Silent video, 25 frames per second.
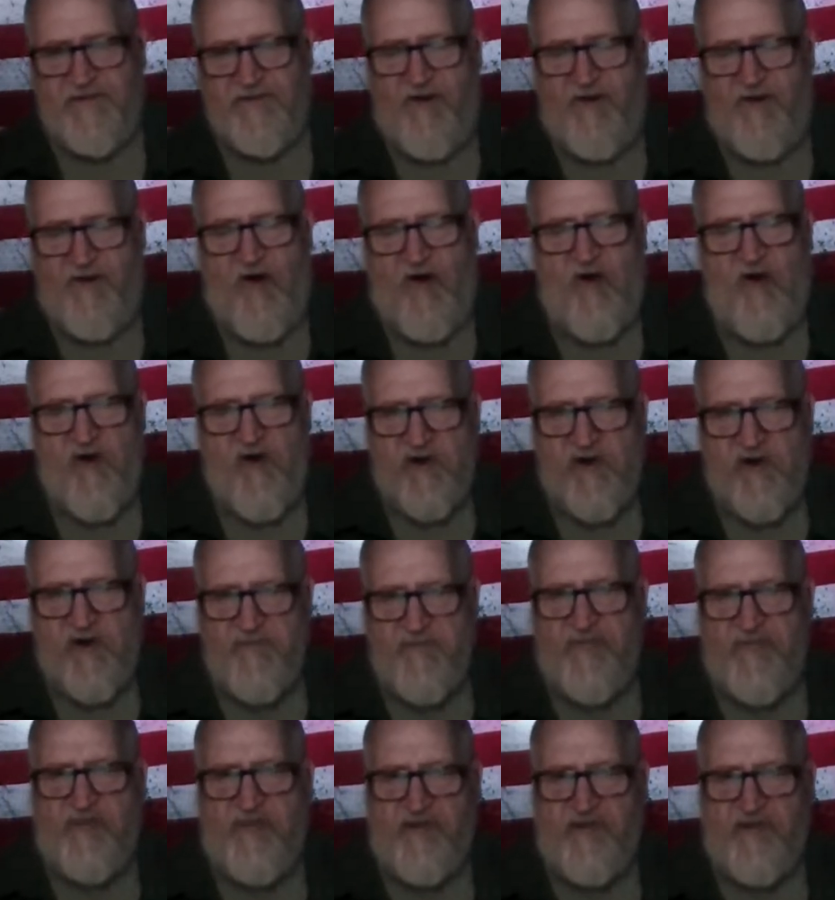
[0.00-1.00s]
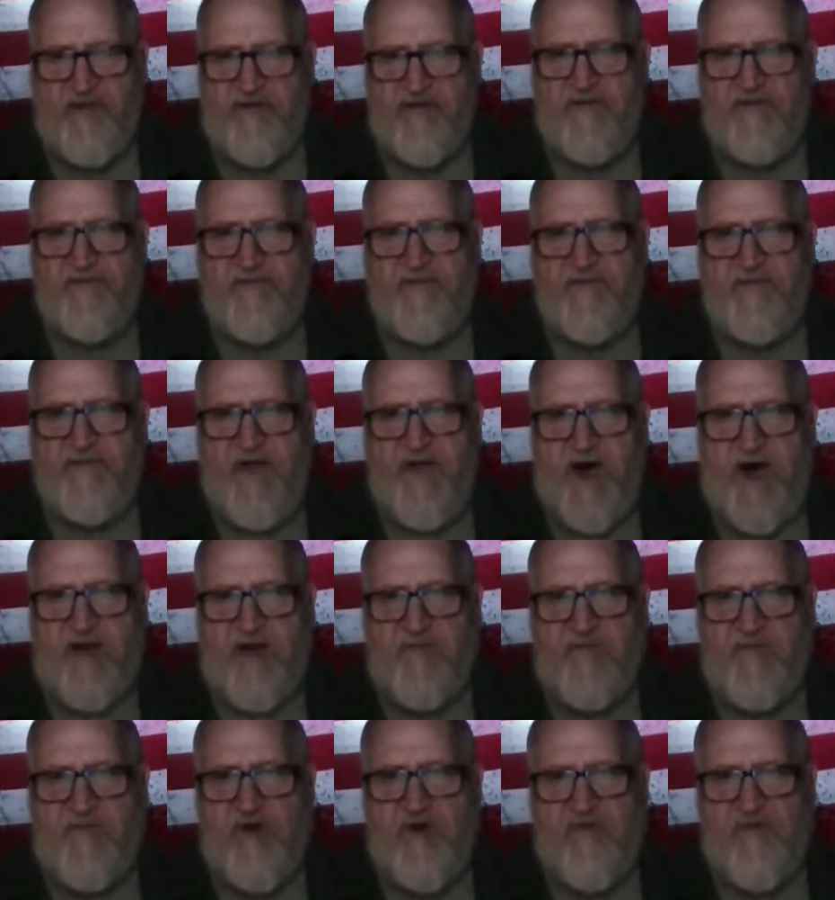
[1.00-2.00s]
harm their
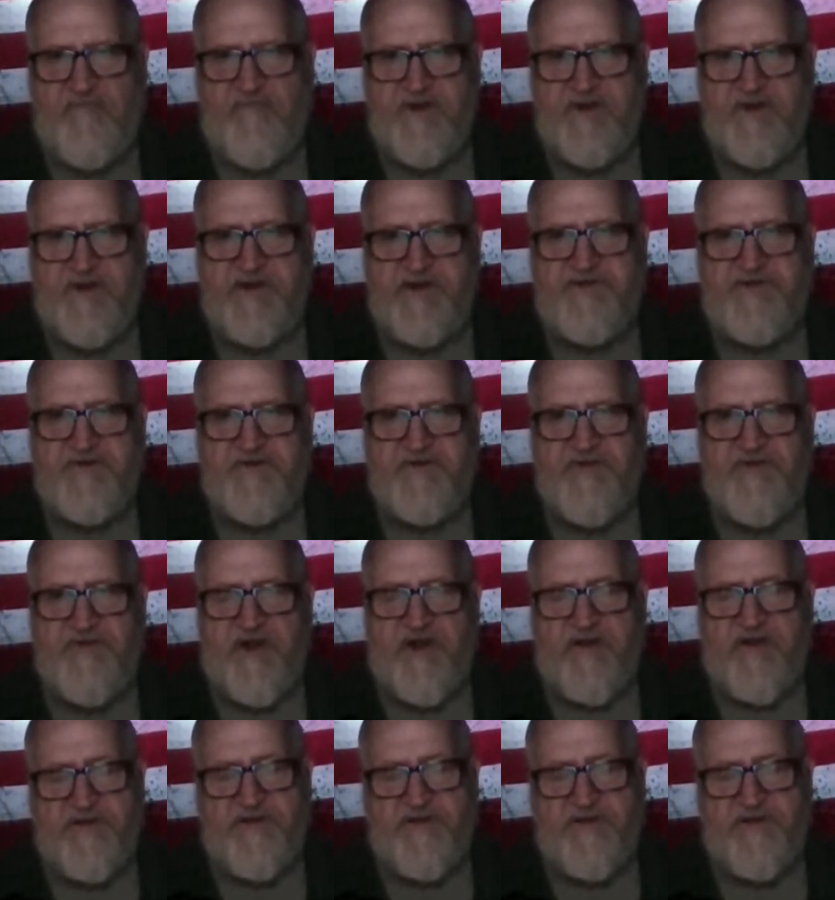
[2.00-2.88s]
automotive industry there,